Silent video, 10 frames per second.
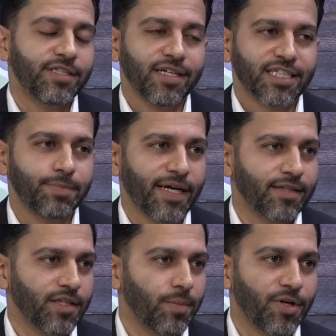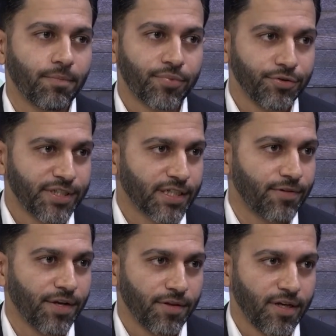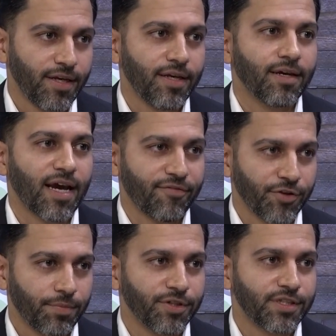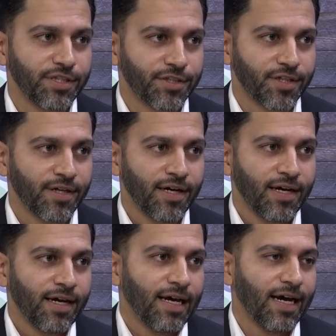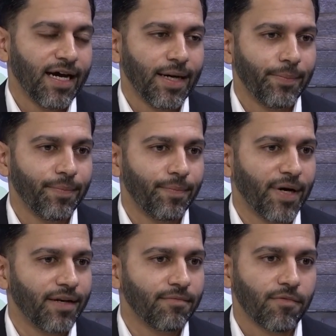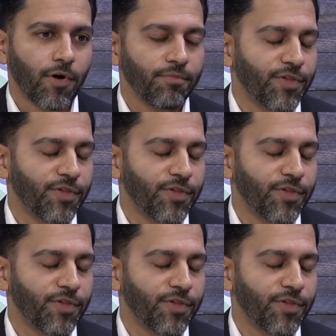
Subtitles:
expect a little bit of bruising around the knee after the procedure, but the